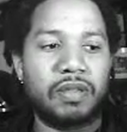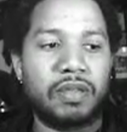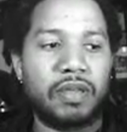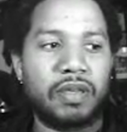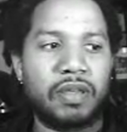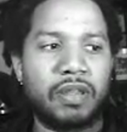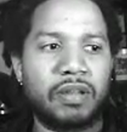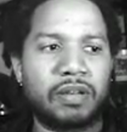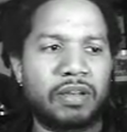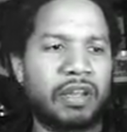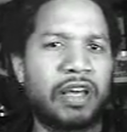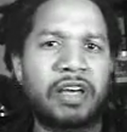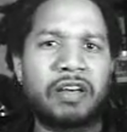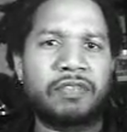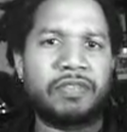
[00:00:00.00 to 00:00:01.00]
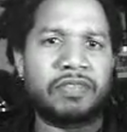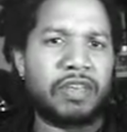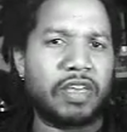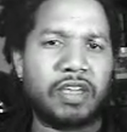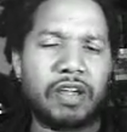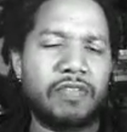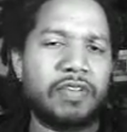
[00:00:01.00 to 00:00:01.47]
and love and
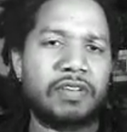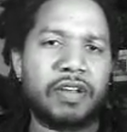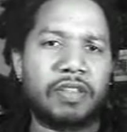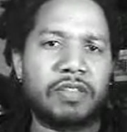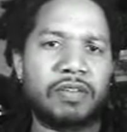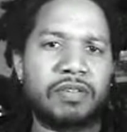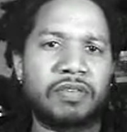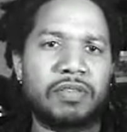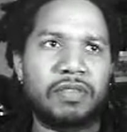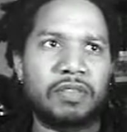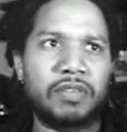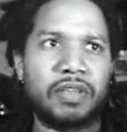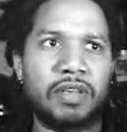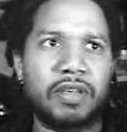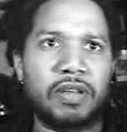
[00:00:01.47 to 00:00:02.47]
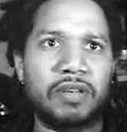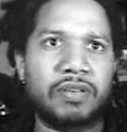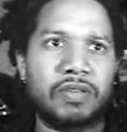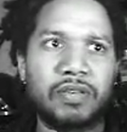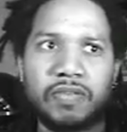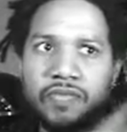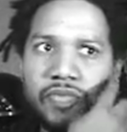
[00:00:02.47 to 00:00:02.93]
take care of each other, then